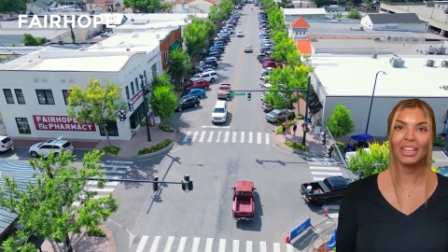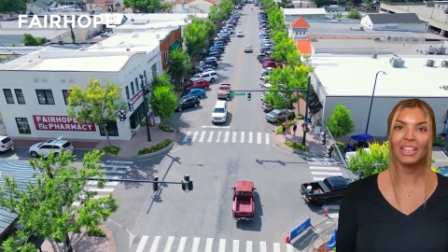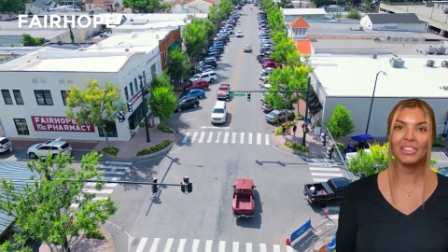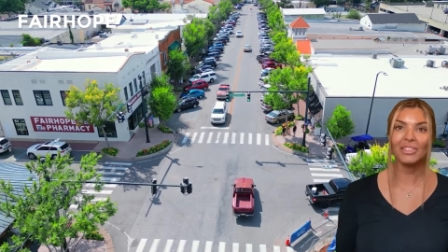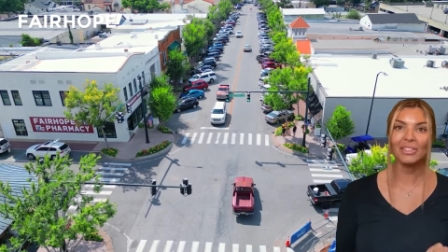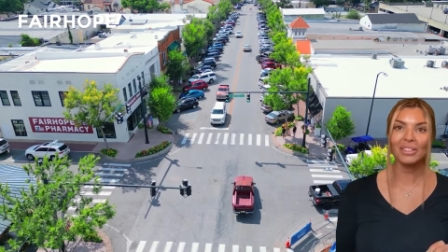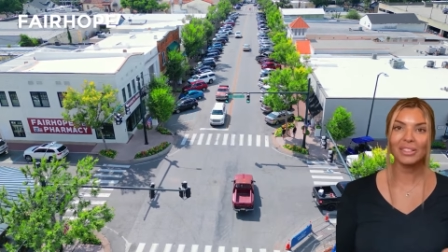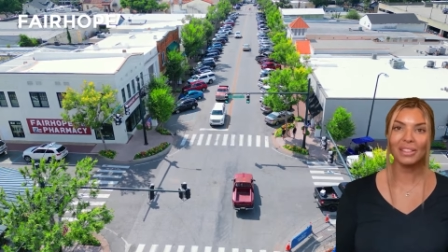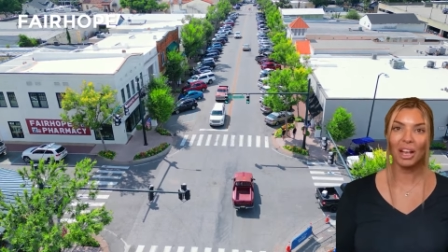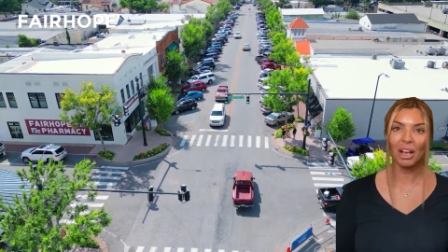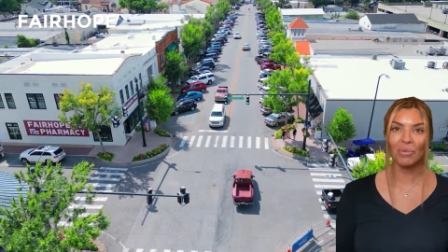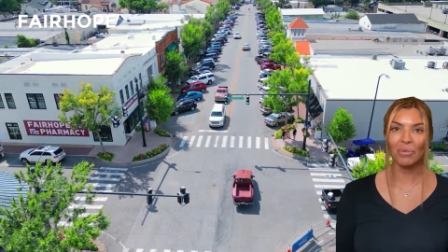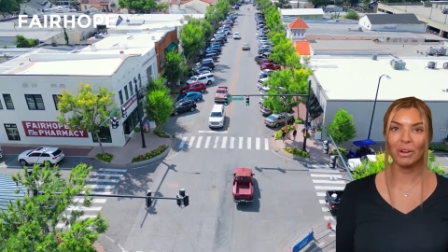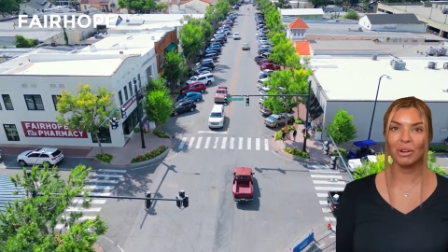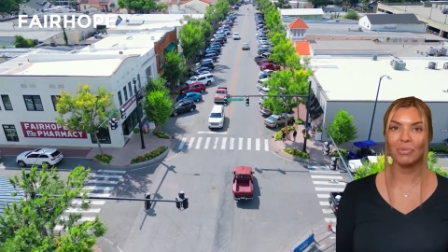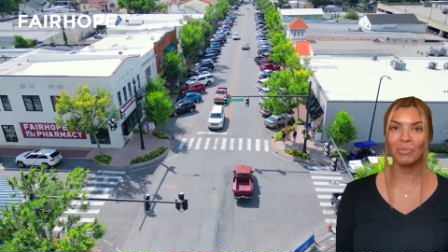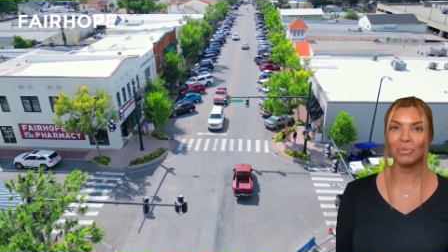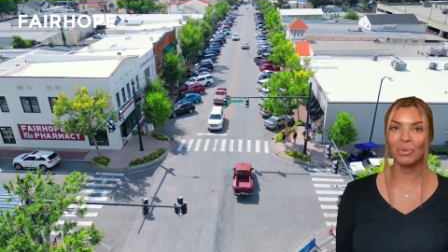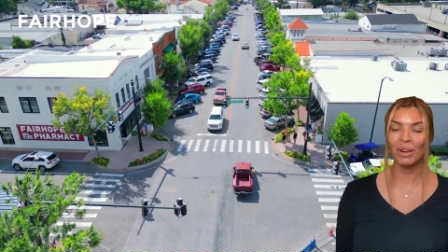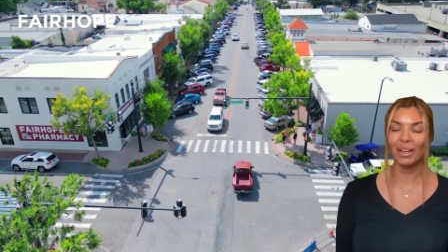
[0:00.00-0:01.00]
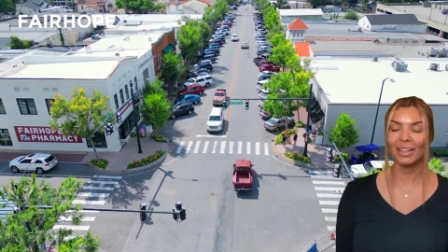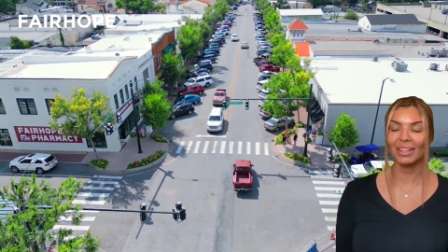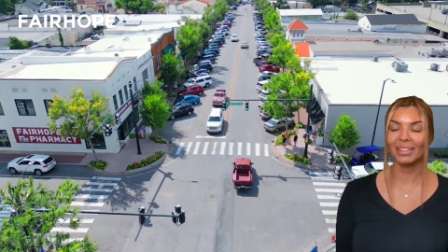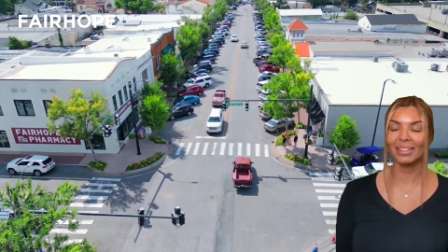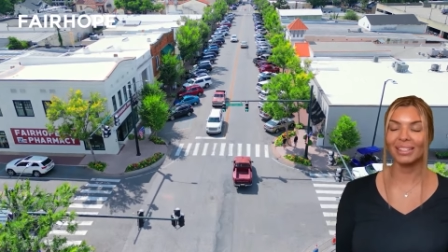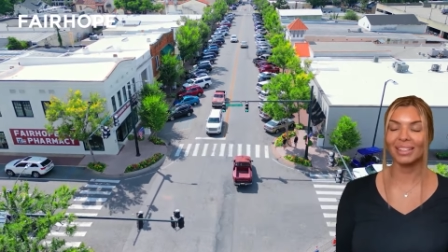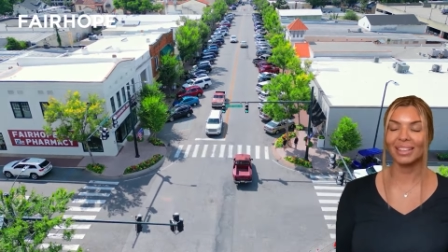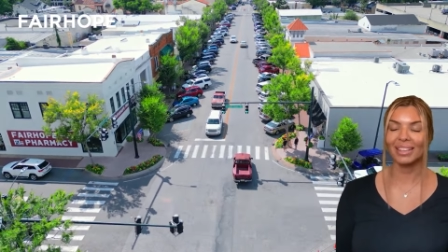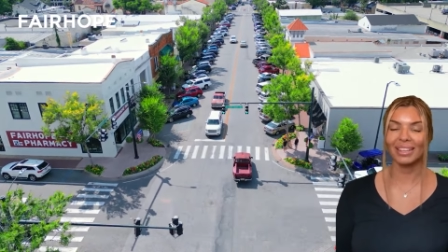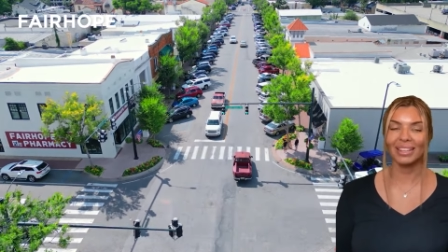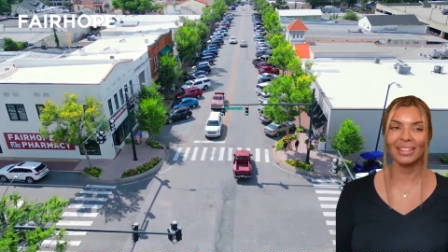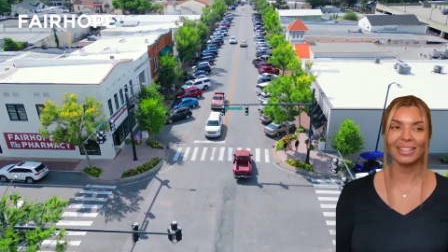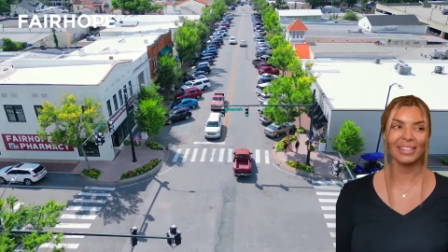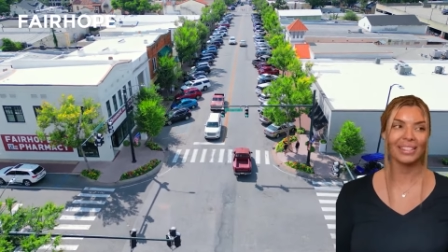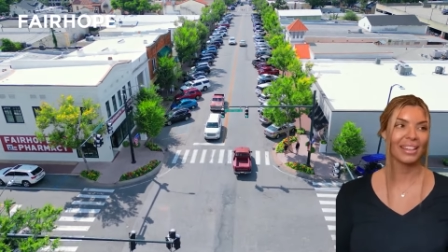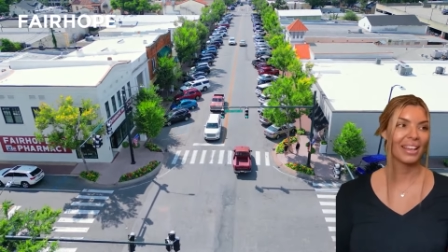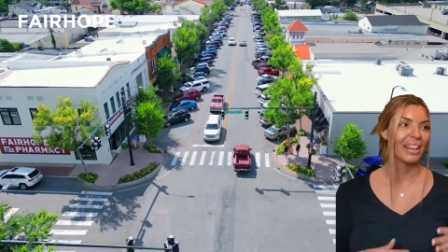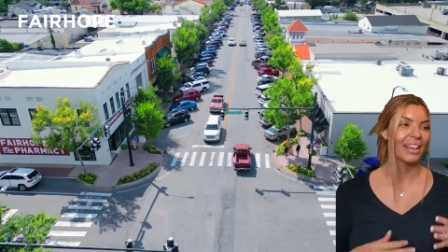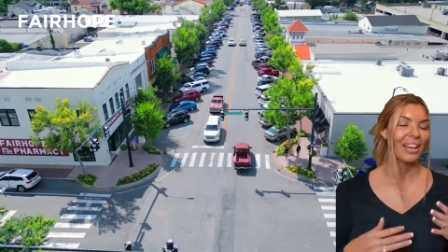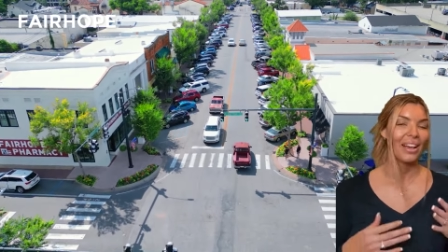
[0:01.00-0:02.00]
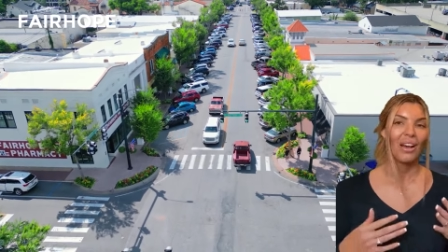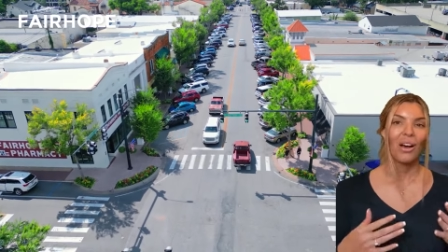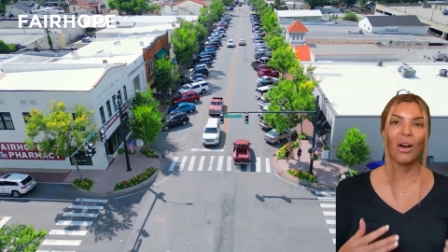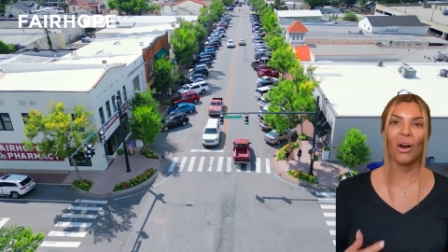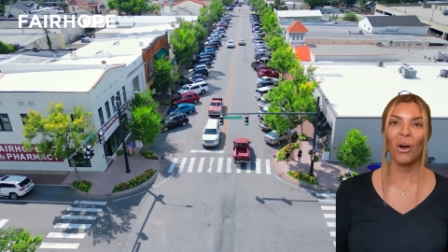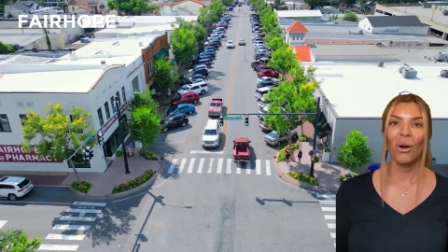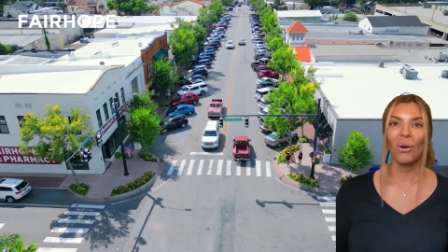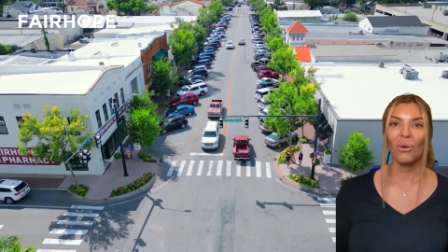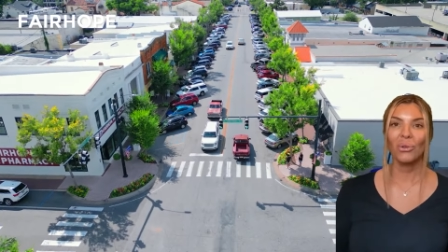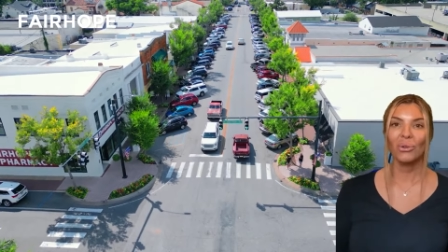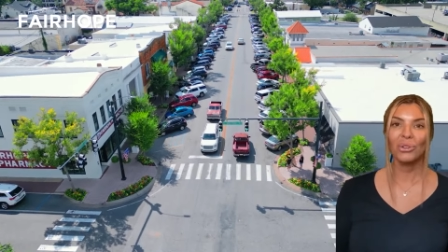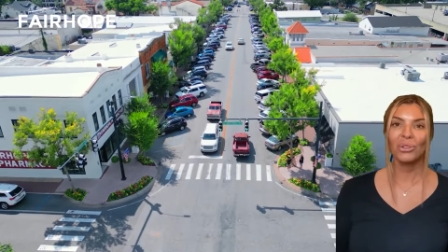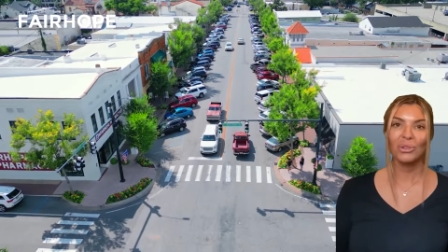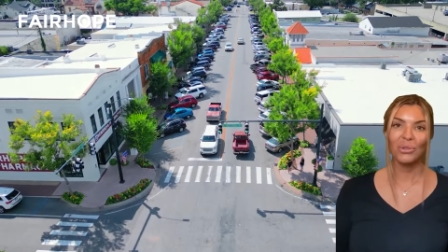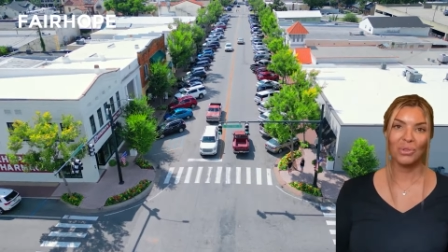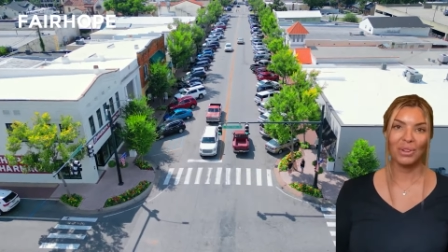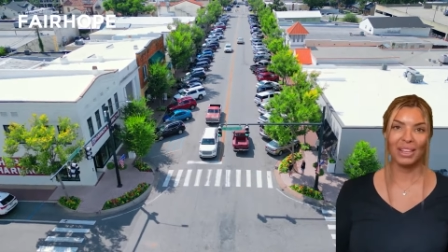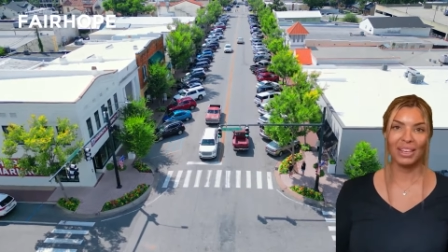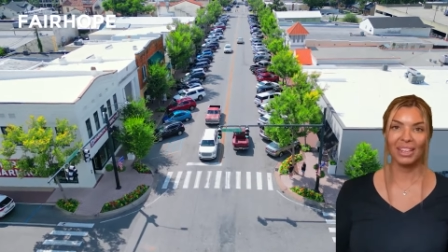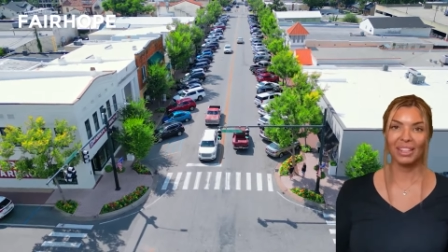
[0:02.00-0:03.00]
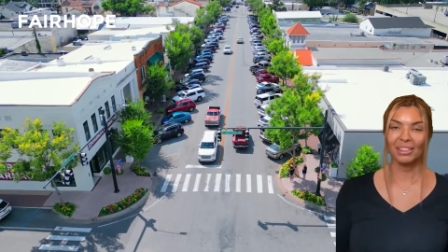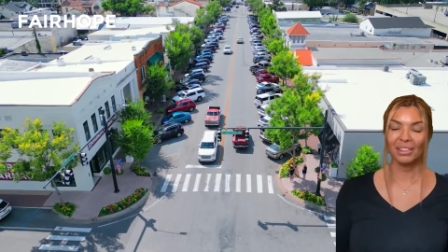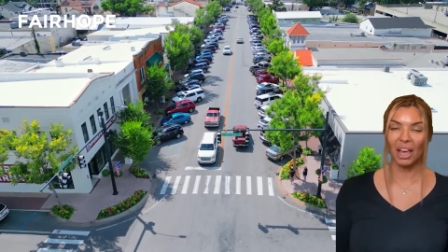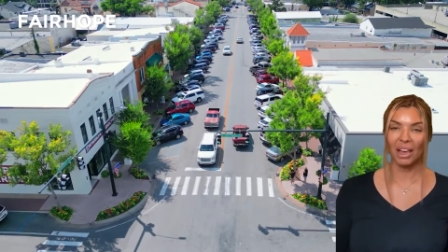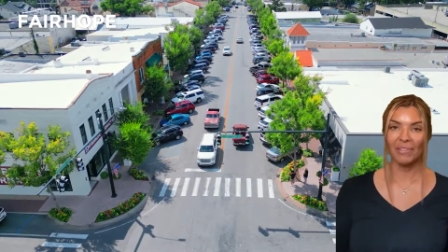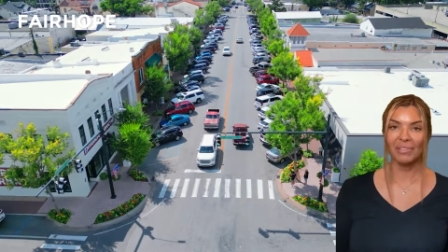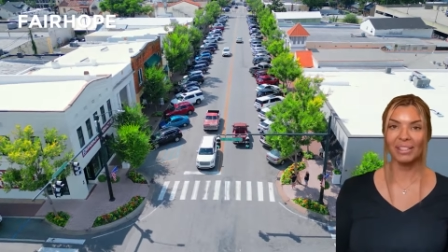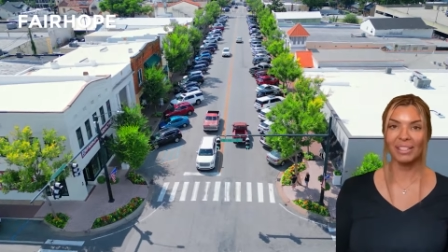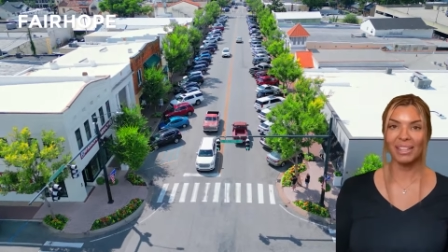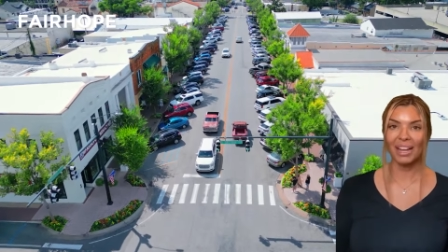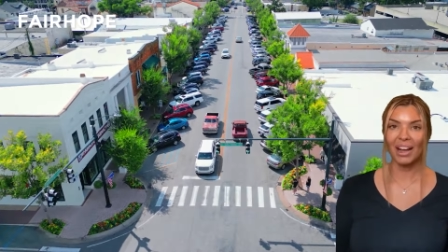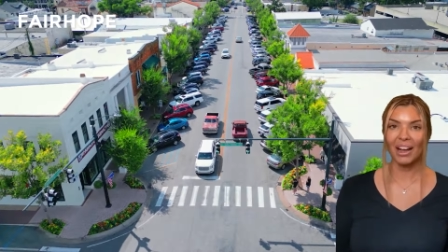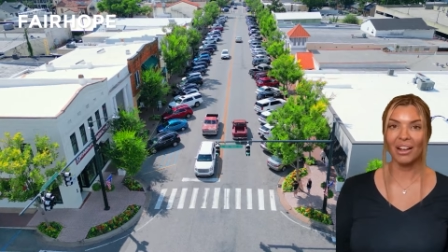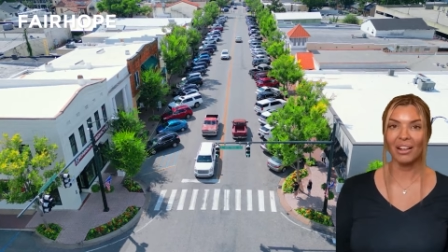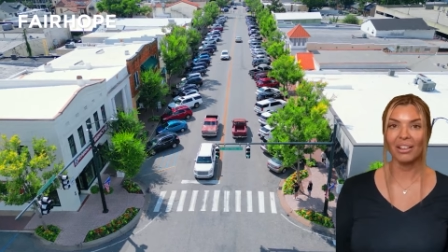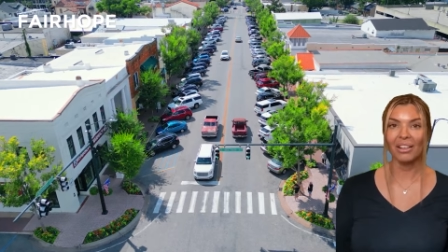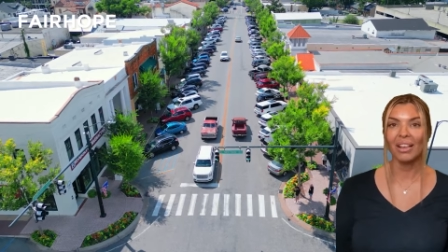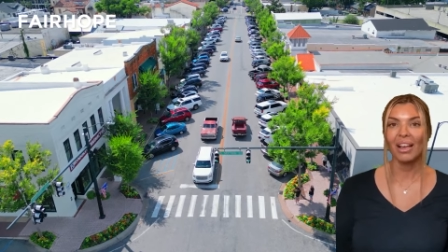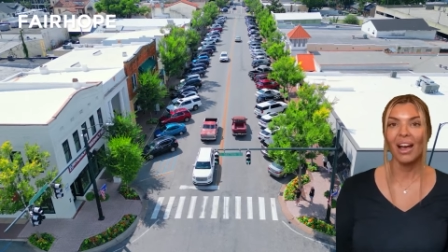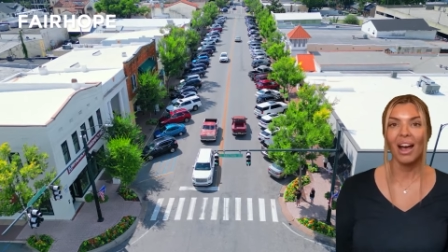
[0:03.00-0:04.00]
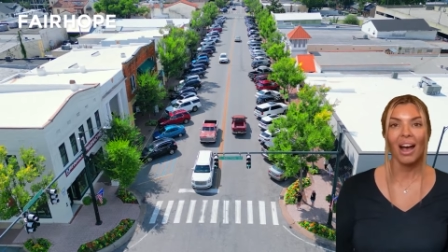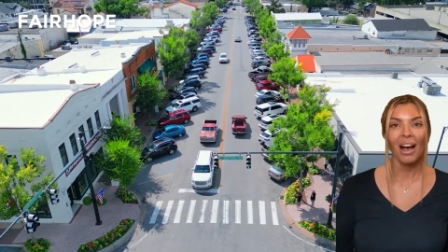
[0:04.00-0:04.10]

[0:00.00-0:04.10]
Each suburb brings its own unique lifestyle.